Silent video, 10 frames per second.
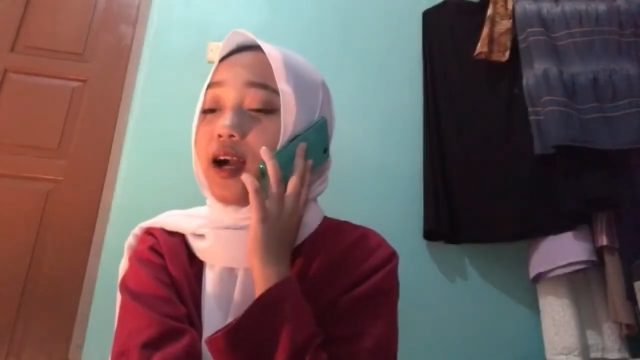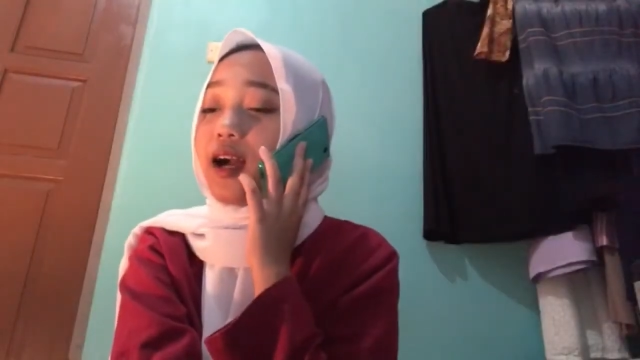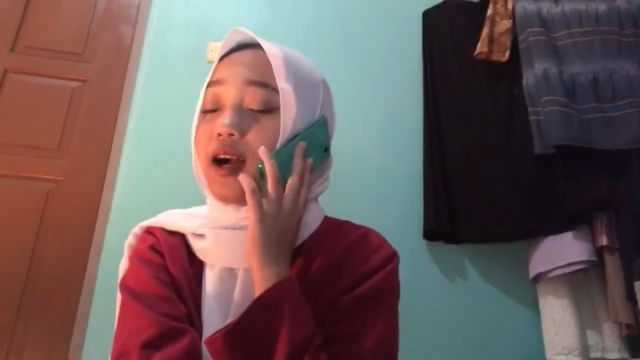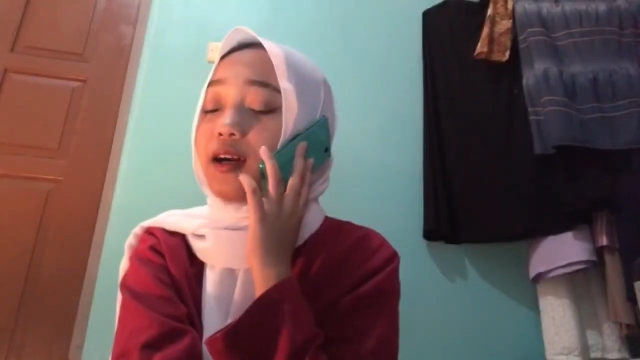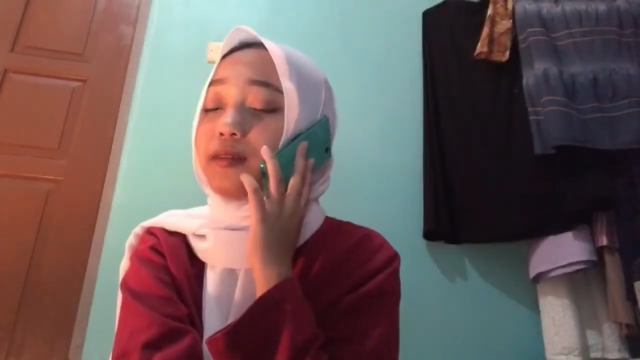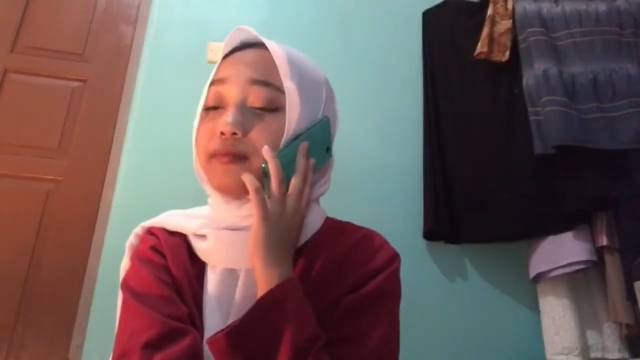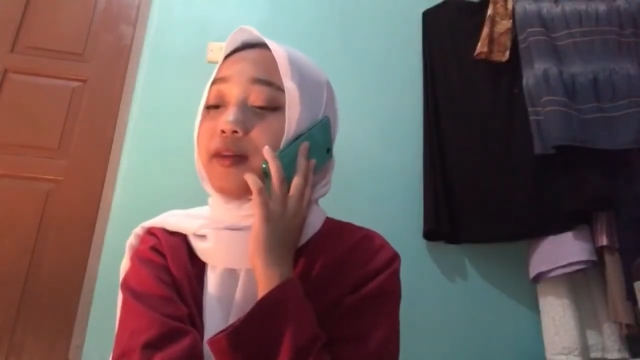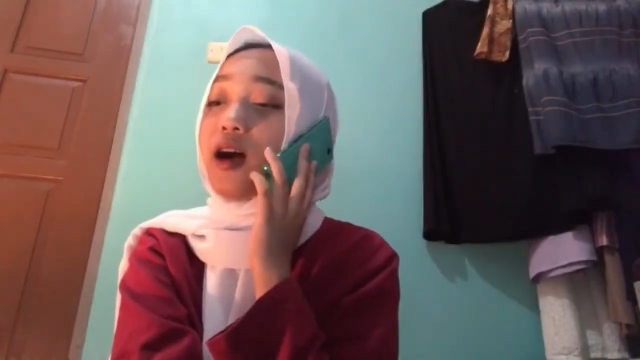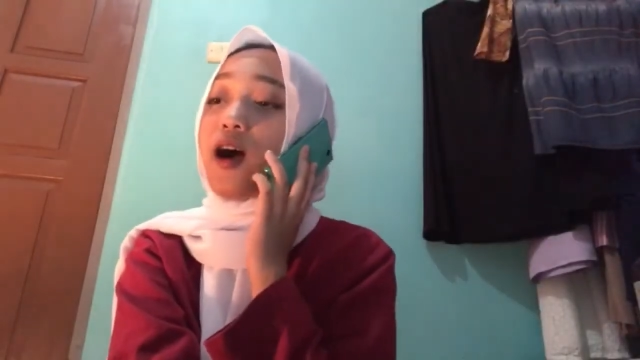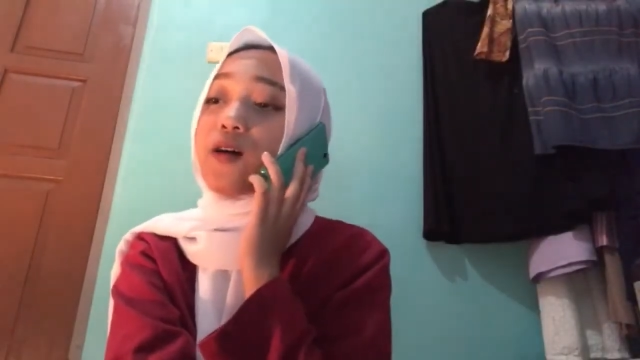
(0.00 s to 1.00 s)
um,
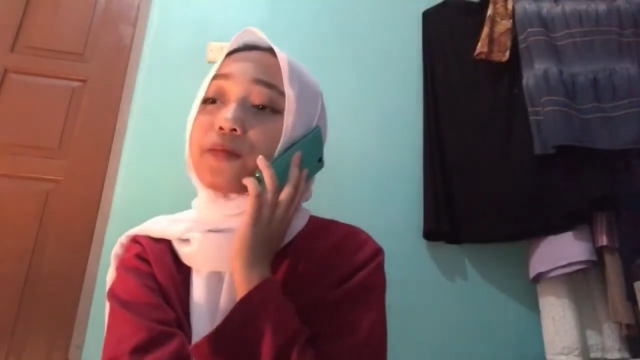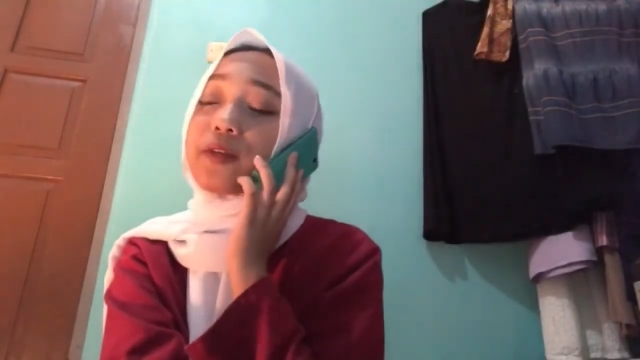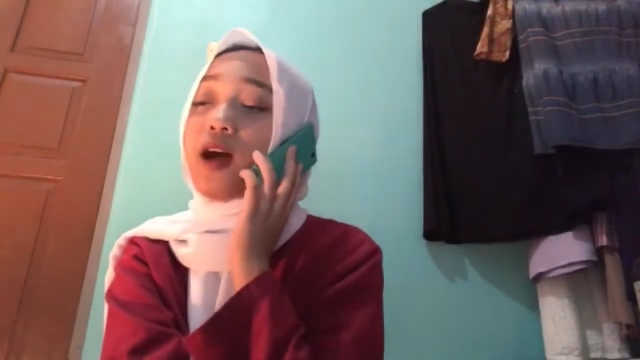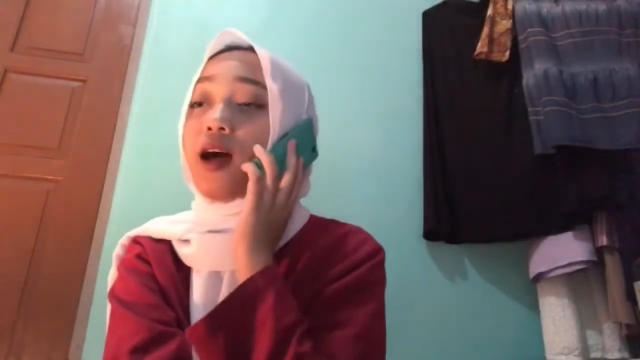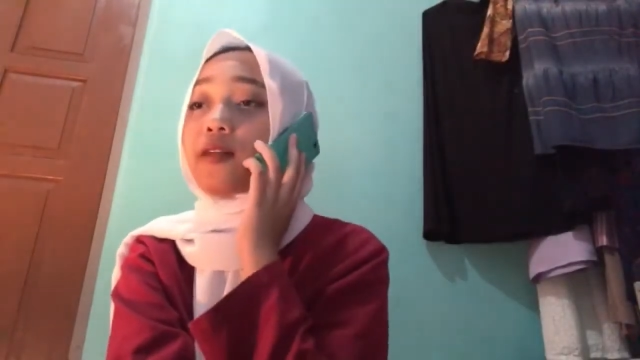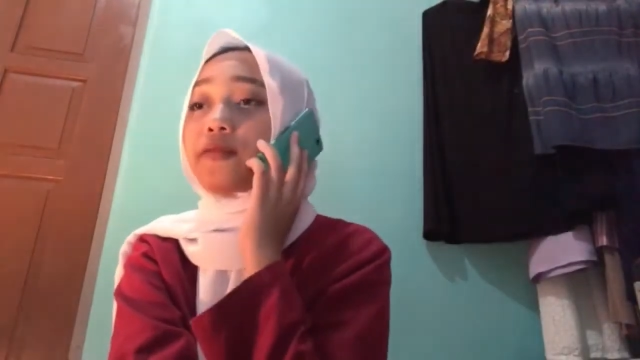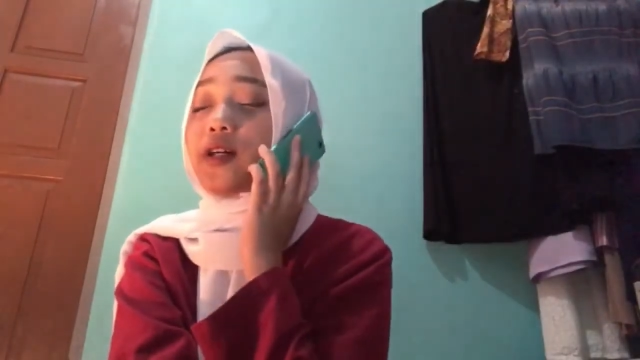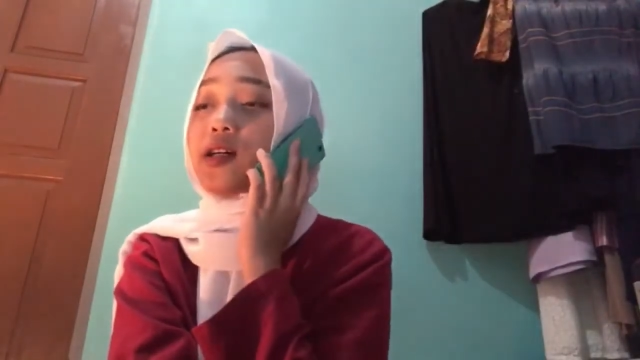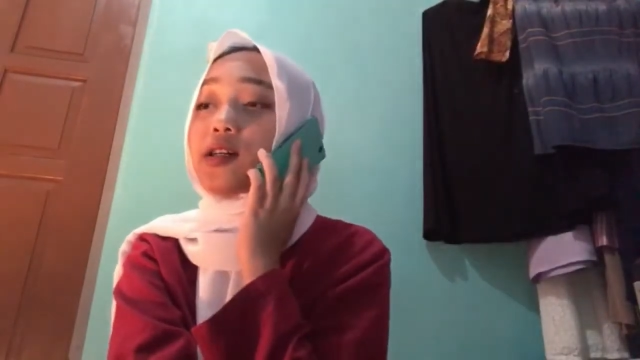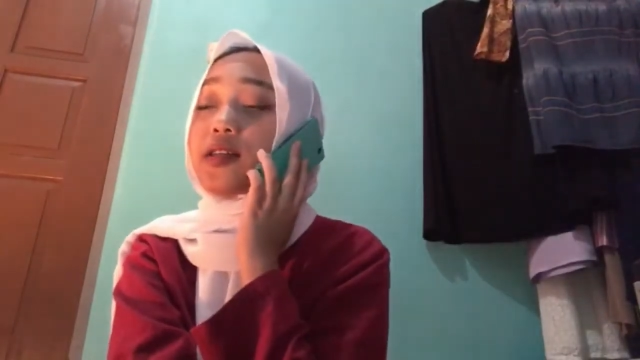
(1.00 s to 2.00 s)
on behalf of
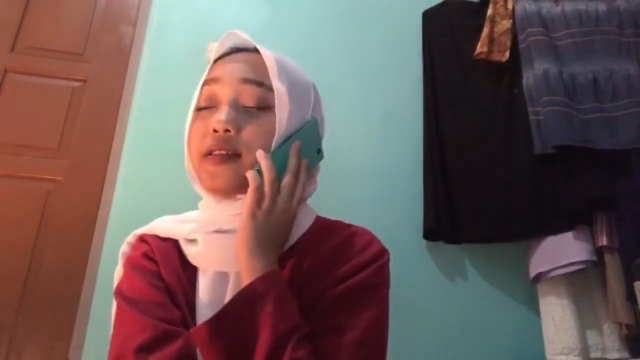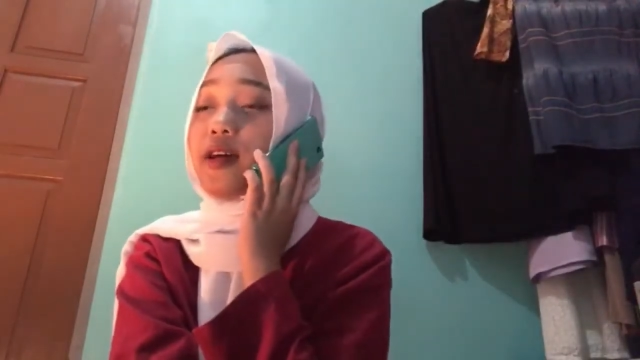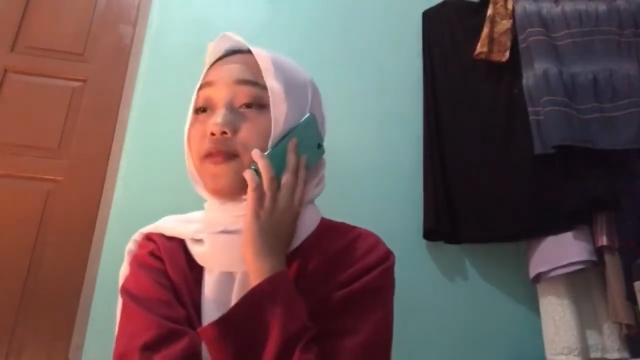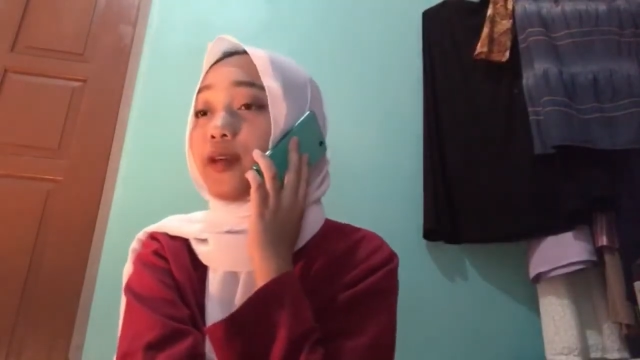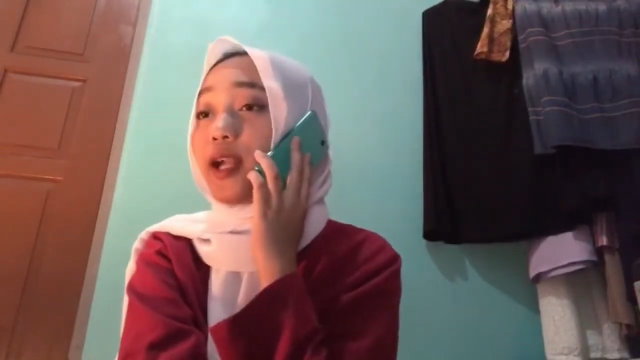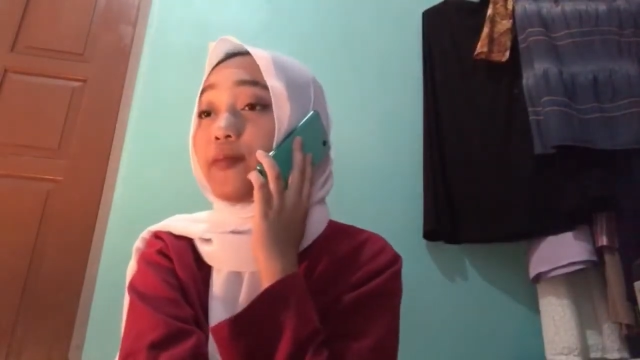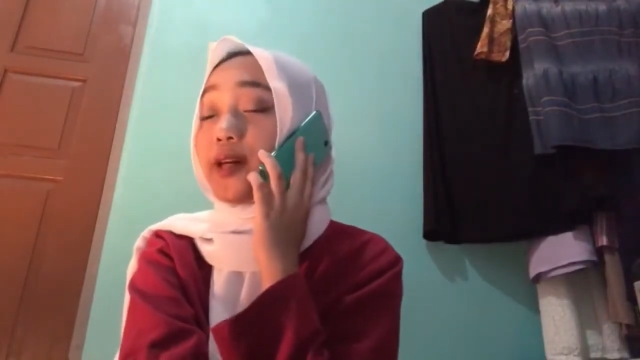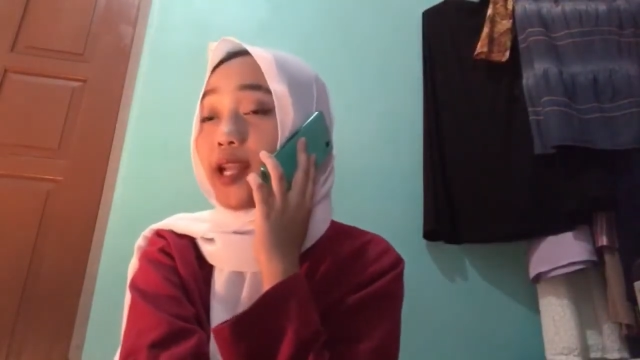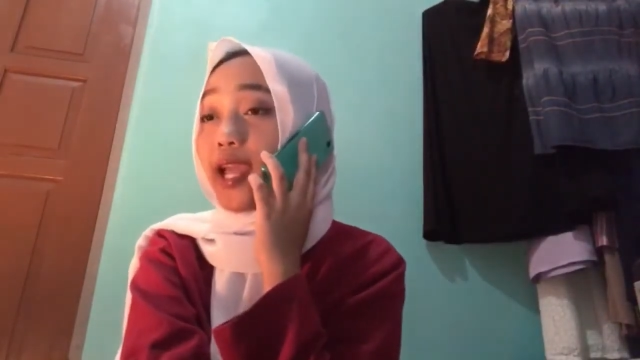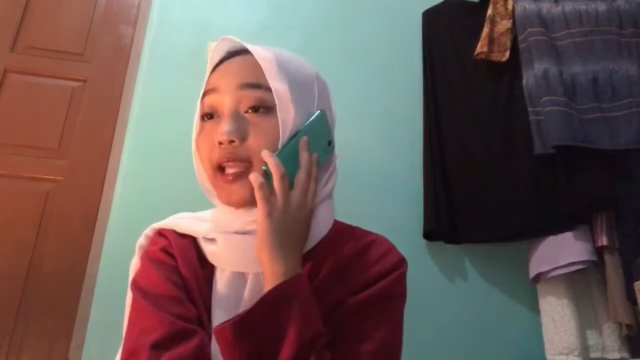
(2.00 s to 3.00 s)
uh, Zafirah
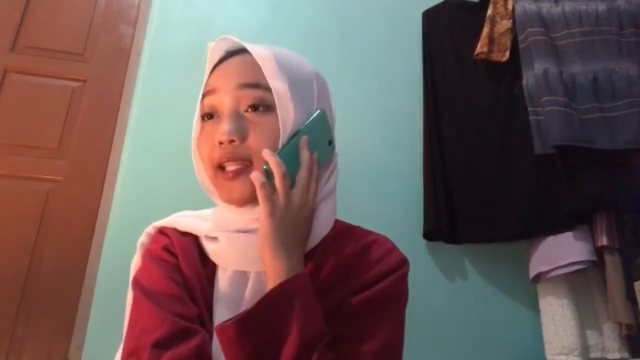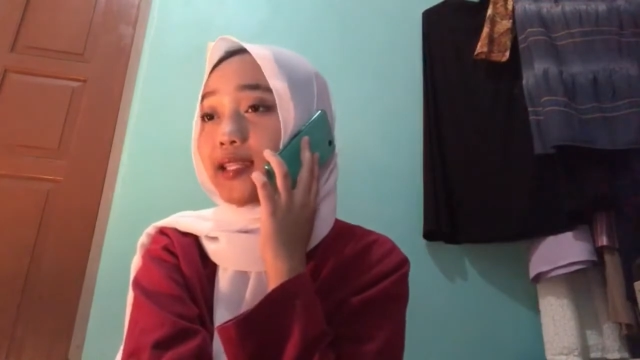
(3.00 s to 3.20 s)
Marahaeni.